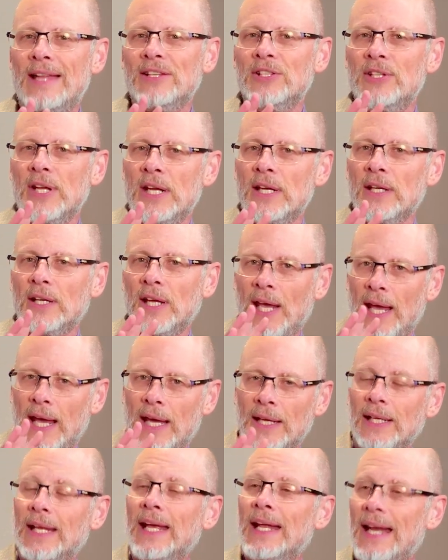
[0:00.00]
data
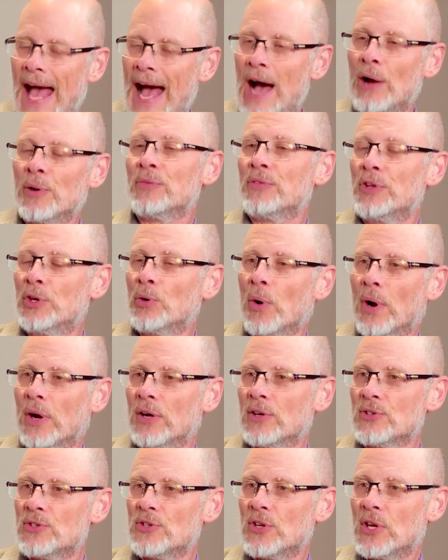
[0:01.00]
can't get out of the
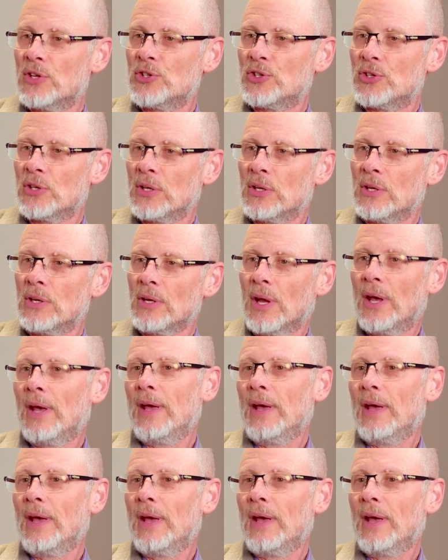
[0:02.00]
organization,